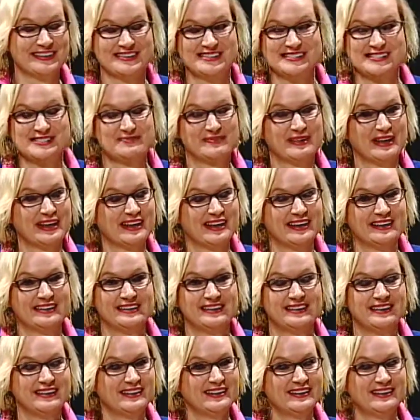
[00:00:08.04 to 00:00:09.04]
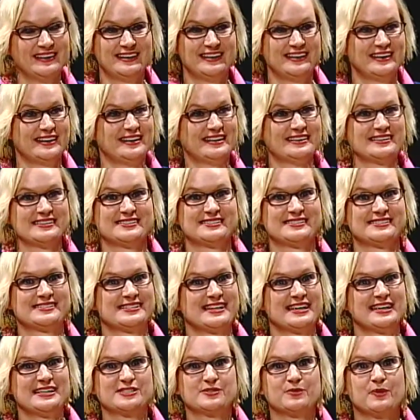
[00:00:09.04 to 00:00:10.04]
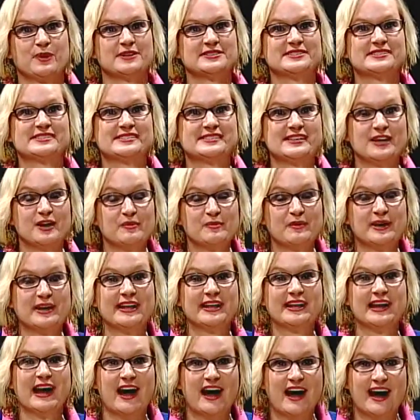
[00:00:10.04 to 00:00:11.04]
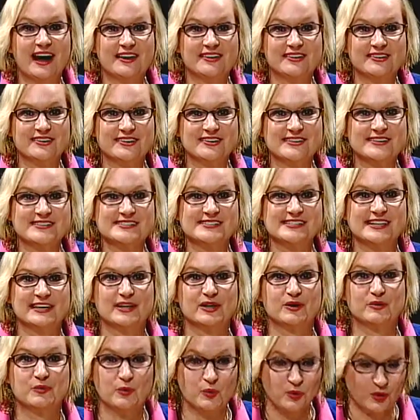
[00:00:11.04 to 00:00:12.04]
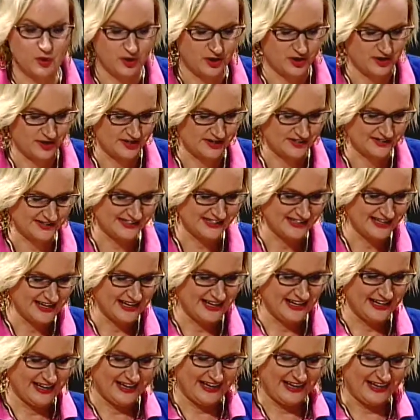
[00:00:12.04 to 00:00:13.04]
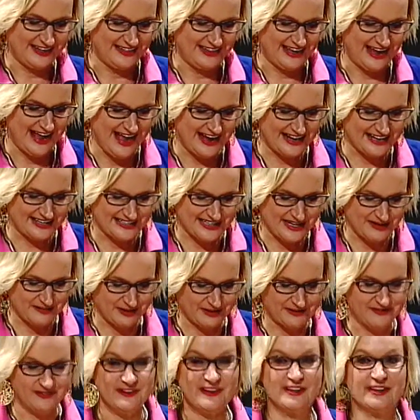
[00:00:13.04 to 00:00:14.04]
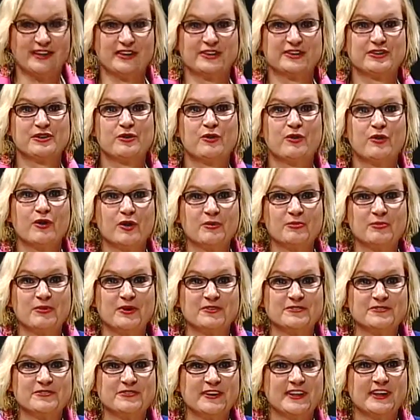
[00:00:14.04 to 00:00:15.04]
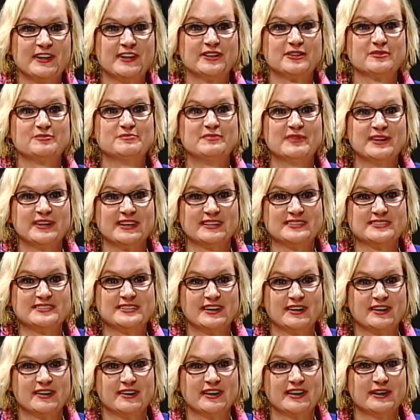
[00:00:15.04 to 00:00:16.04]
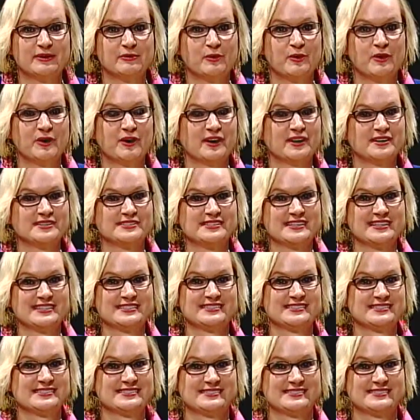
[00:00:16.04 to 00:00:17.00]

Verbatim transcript: this man is, he's won so many honors and awards in the academic field, corporate field, military awards. It's,